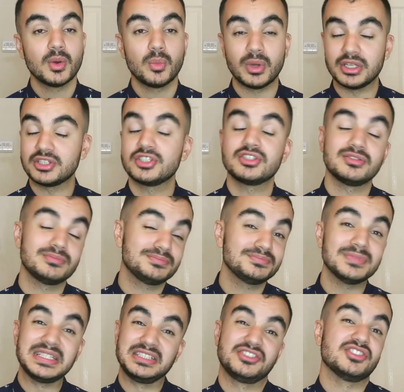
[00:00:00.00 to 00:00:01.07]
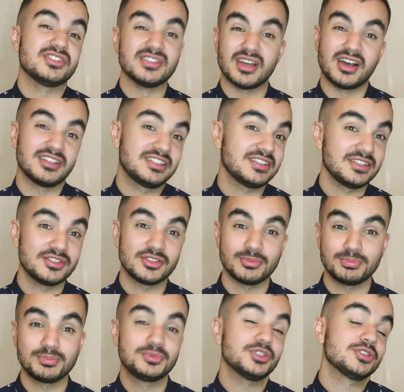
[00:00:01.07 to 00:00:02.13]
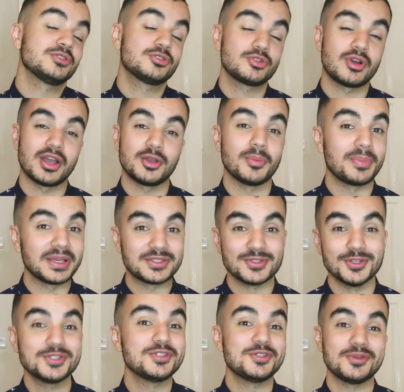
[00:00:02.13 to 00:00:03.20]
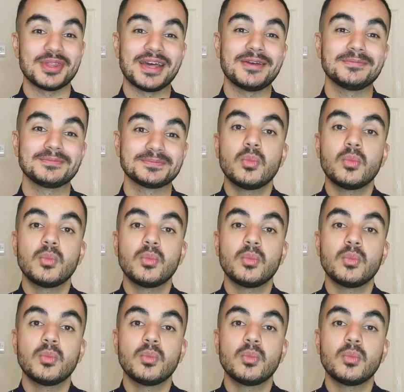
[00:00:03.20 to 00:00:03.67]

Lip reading: which is just nasty, so just try your best not to do that.